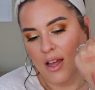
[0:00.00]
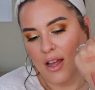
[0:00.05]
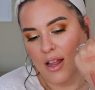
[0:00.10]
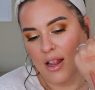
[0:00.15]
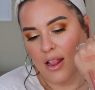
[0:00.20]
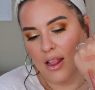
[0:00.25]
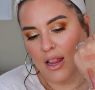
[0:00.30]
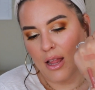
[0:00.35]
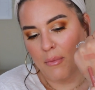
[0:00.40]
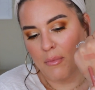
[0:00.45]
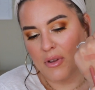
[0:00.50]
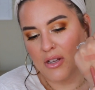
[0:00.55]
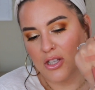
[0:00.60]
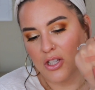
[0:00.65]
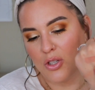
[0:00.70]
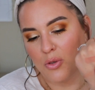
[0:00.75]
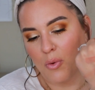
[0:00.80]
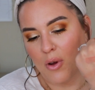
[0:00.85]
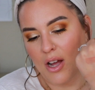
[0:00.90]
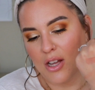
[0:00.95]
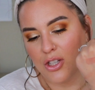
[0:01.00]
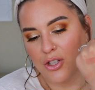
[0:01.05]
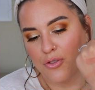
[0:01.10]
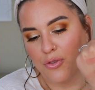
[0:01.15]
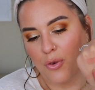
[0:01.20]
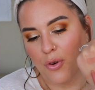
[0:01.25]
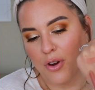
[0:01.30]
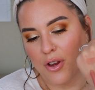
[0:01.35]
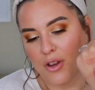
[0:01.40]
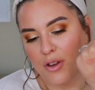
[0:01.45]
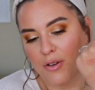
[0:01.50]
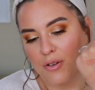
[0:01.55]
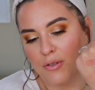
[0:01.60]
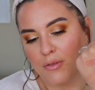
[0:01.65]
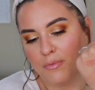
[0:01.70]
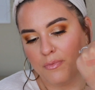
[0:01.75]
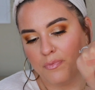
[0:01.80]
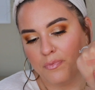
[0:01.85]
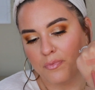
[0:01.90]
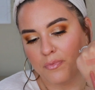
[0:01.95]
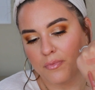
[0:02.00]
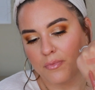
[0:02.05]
Let me swatch for you.